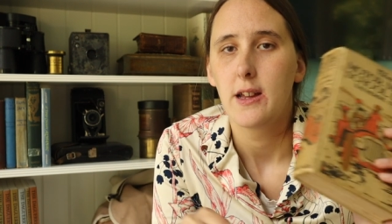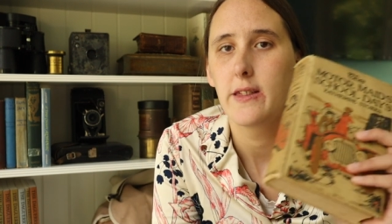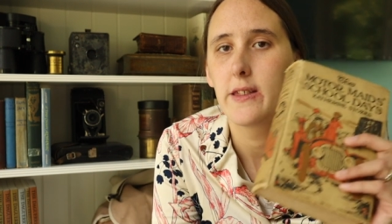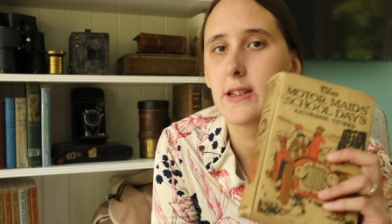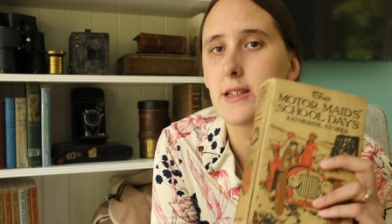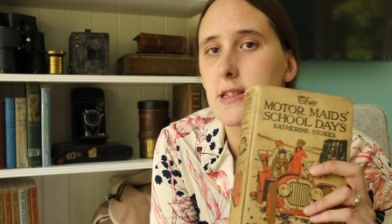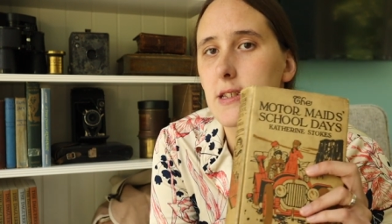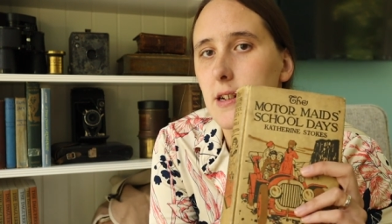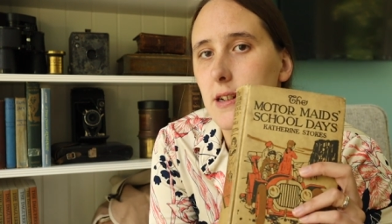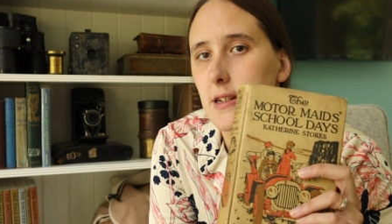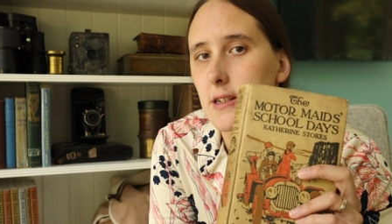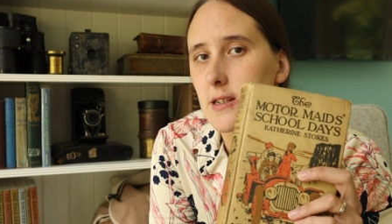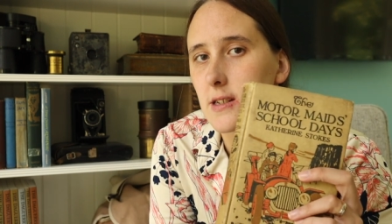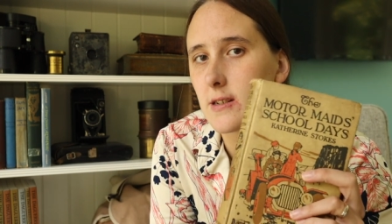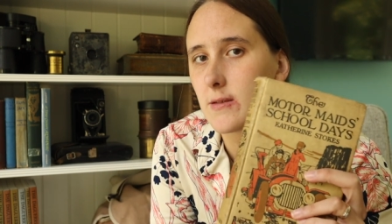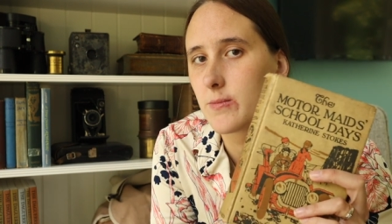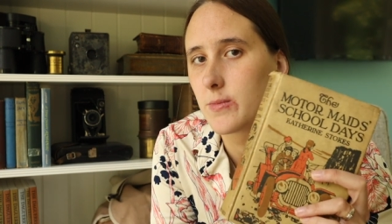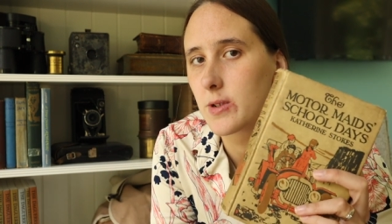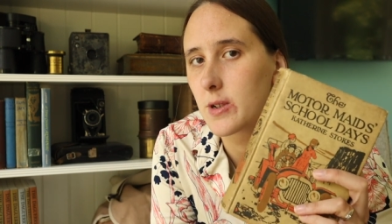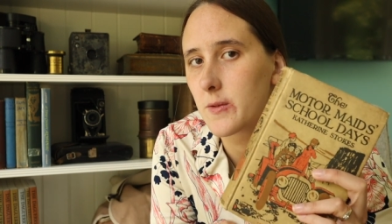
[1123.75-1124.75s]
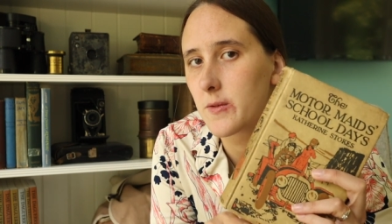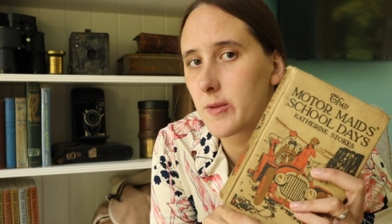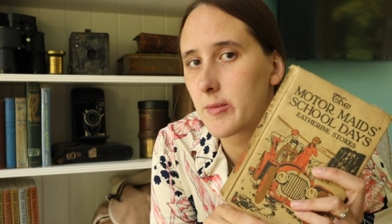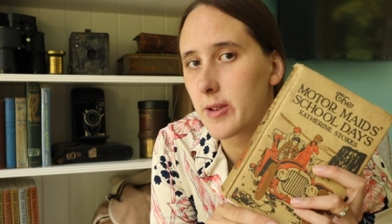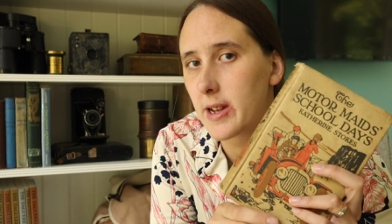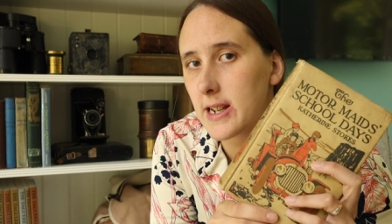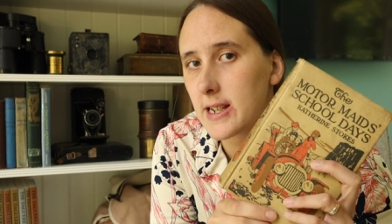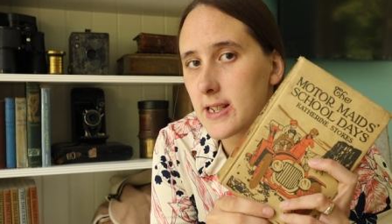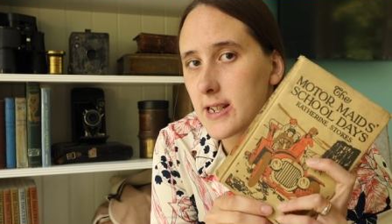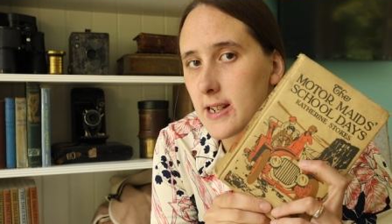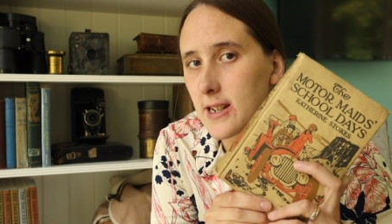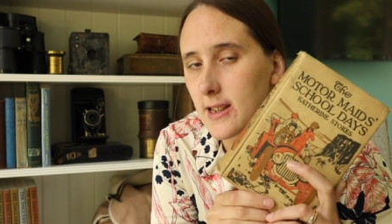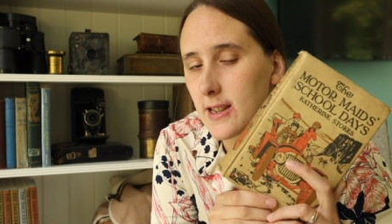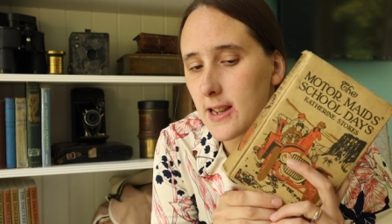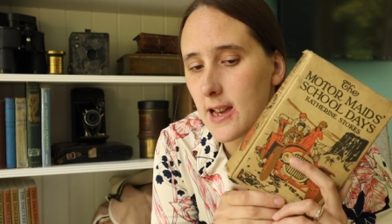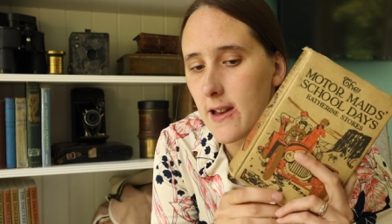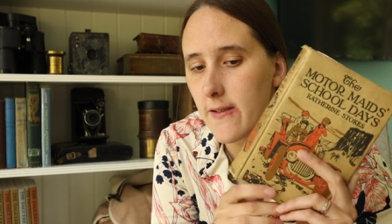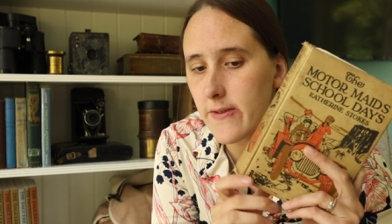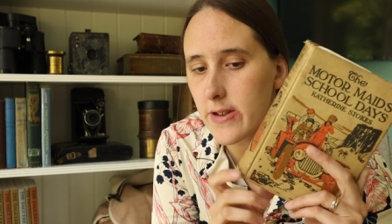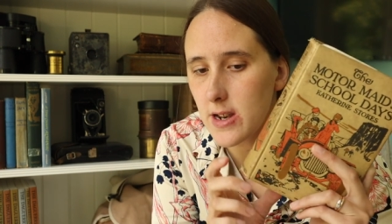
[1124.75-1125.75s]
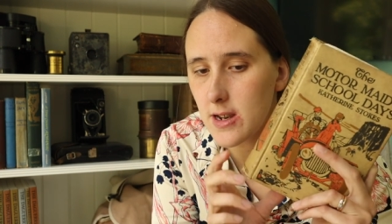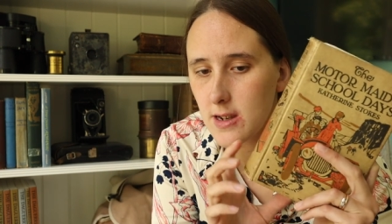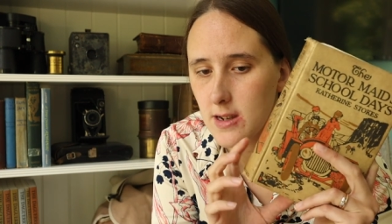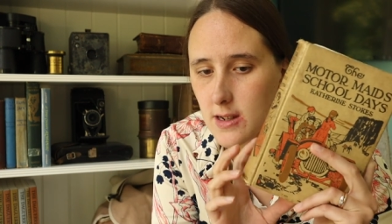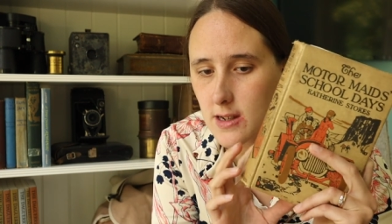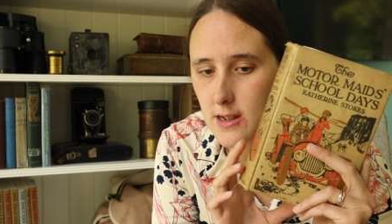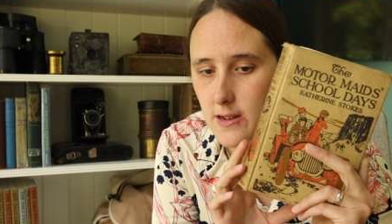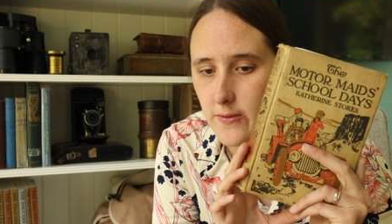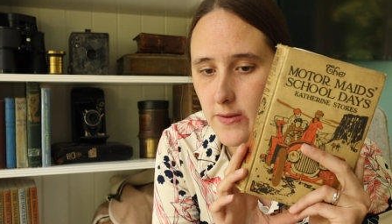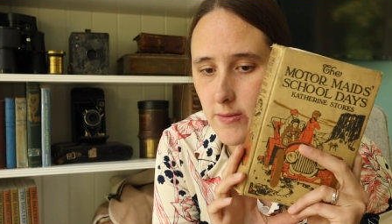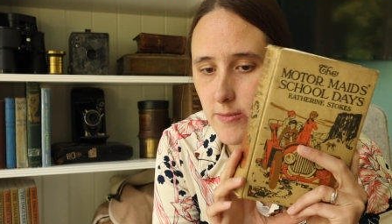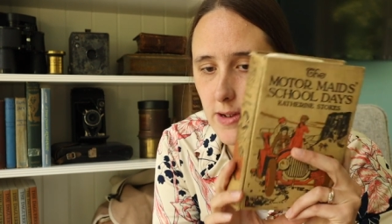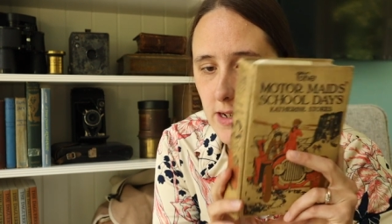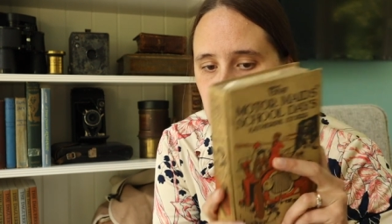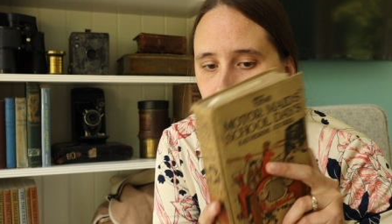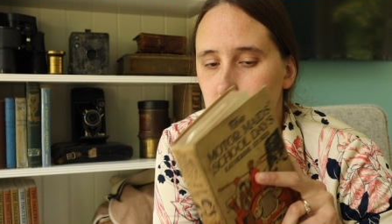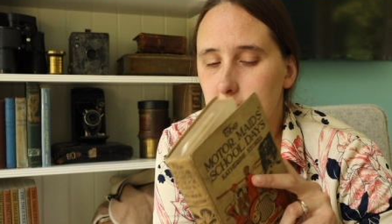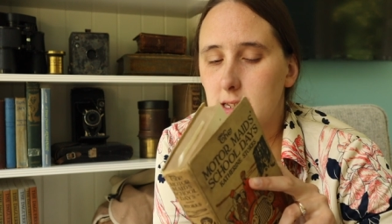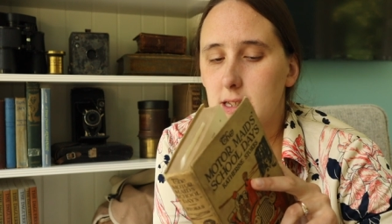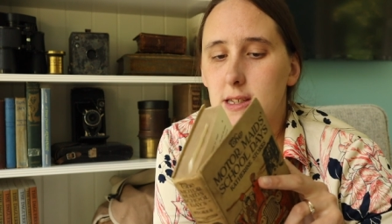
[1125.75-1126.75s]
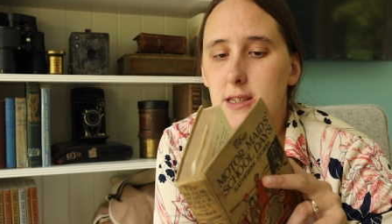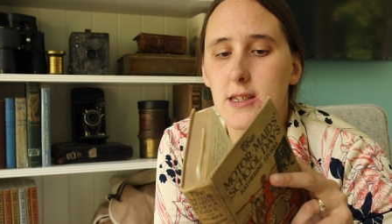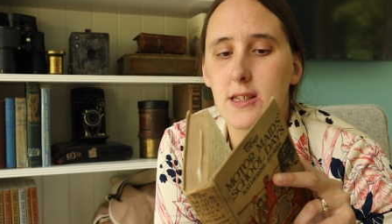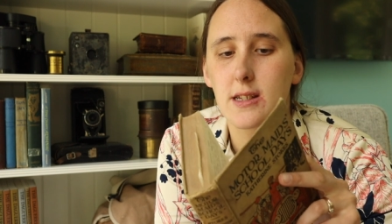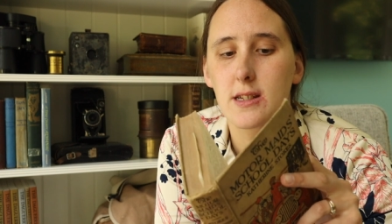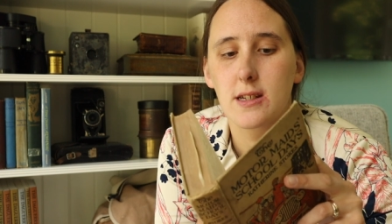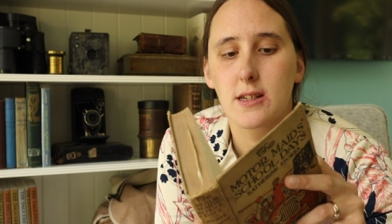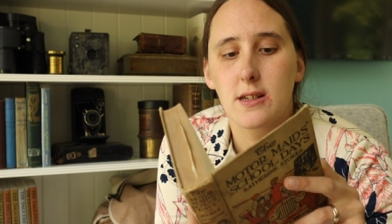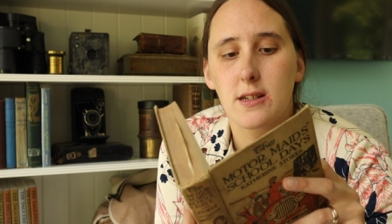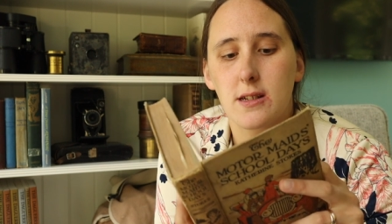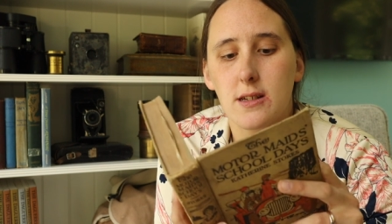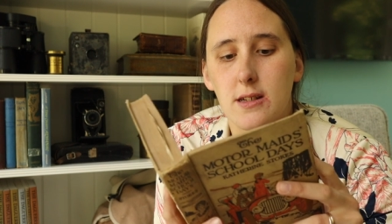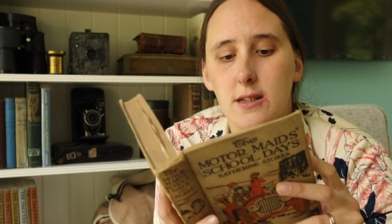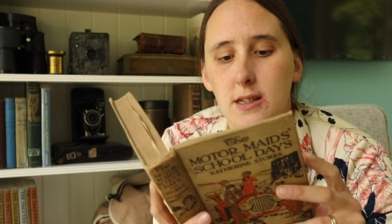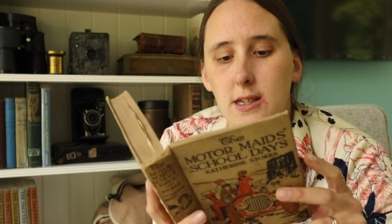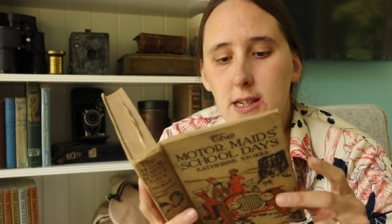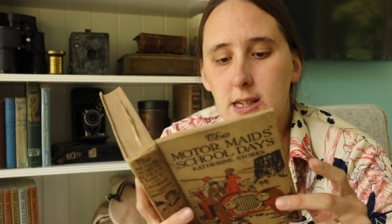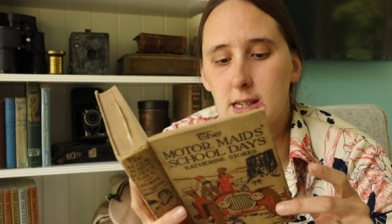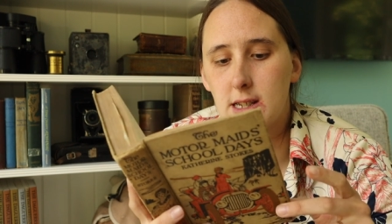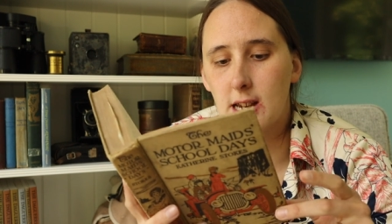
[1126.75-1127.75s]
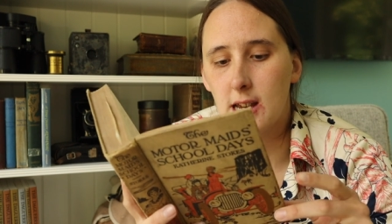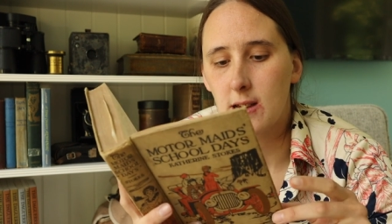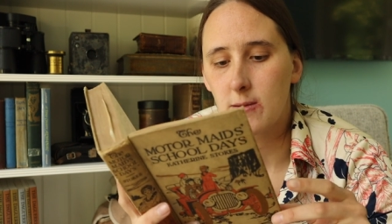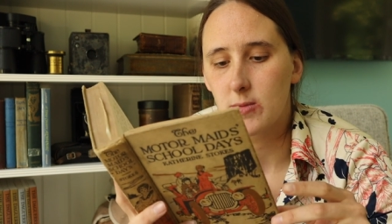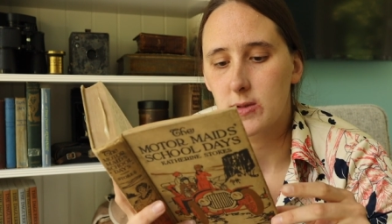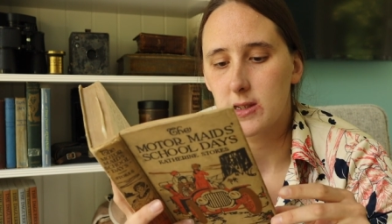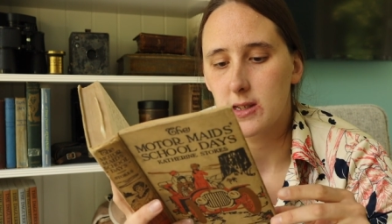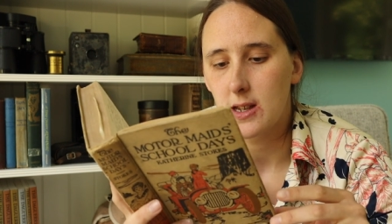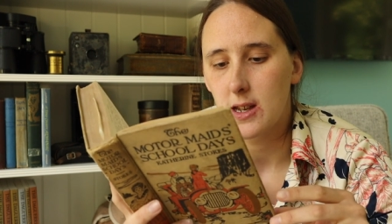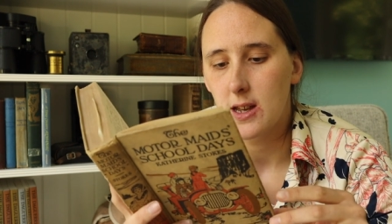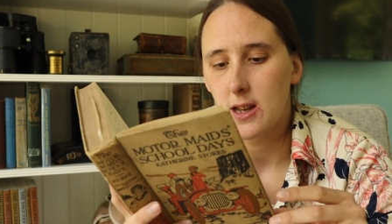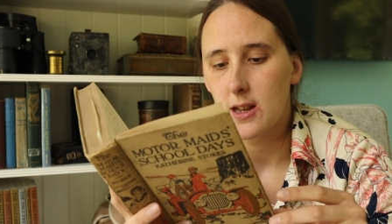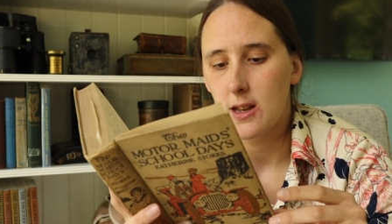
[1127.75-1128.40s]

This young adult book from nineteen eleven even mentions tintypes.